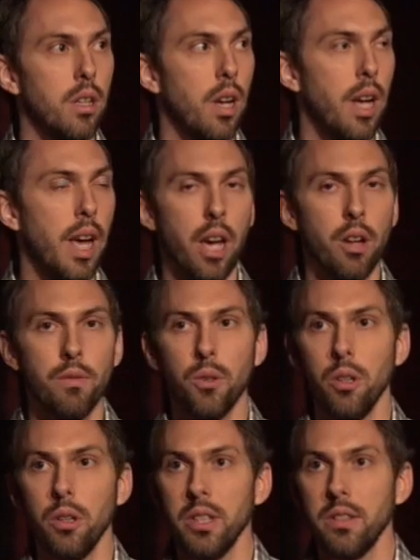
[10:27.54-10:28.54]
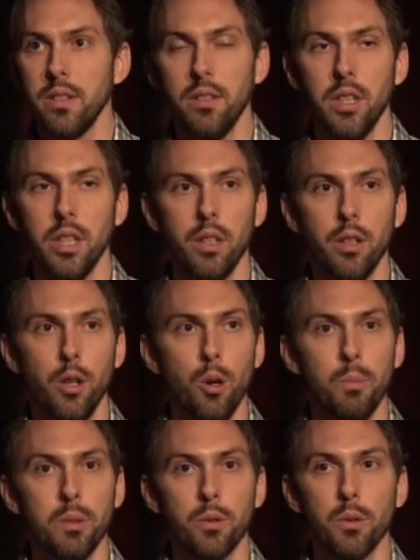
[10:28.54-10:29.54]
a handful of existing
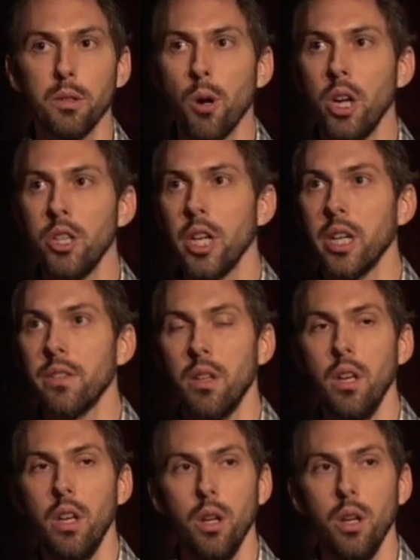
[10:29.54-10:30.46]
open source projects.